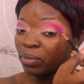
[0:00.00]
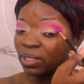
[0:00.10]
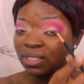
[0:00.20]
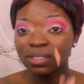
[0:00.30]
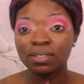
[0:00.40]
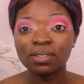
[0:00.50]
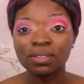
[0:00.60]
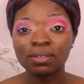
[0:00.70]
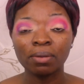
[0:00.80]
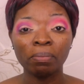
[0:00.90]
But
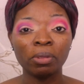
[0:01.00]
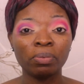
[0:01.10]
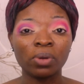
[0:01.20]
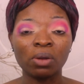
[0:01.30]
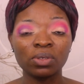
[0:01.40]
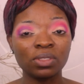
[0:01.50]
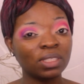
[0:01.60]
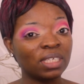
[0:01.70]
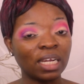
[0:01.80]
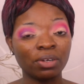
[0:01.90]
these people, I wouldn't
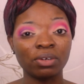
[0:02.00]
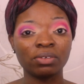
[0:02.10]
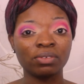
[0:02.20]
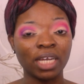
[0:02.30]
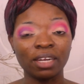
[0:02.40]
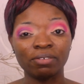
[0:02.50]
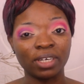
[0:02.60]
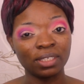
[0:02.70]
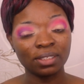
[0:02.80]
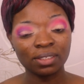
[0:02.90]
say they are not
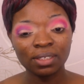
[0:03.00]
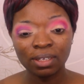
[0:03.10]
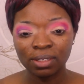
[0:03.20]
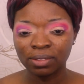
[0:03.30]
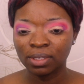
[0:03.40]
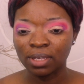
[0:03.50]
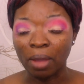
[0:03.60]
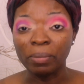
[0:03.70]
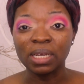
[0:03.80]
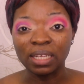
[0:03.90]
relevant.
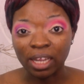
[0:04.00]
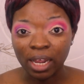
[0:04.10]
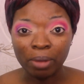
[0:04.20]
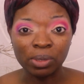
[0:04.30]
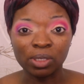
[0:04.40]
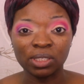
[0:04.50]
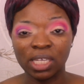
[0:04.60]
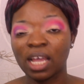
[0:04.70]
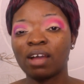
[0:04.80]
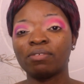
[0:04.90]
I mean, they have, because
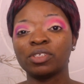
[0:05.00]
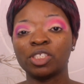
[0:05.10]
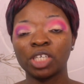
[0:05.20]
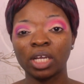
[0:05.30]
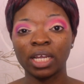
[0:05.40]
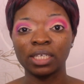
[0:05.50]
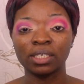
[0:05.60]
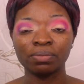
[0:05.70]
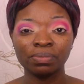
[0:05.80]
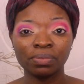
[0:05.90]
they have a child,
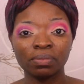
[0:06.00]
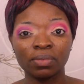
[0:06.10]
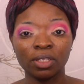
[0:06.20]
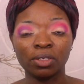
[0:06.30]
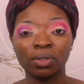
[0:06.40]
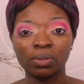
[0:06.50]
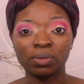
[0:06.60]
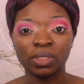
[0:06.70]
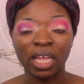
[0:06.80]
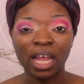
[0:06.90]
you
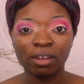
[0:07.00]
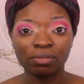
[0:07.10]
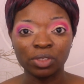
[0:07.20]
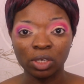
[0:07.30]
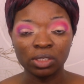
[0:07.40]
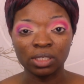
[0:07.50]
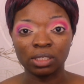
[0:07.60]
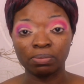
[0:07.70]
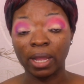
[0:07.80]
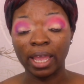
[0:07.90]
know, they have
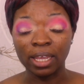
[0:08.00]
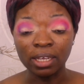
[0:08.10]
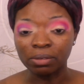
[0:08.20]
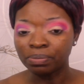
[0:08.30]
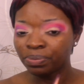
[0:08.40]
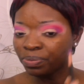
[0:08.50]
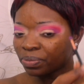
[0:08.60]
daughters by him,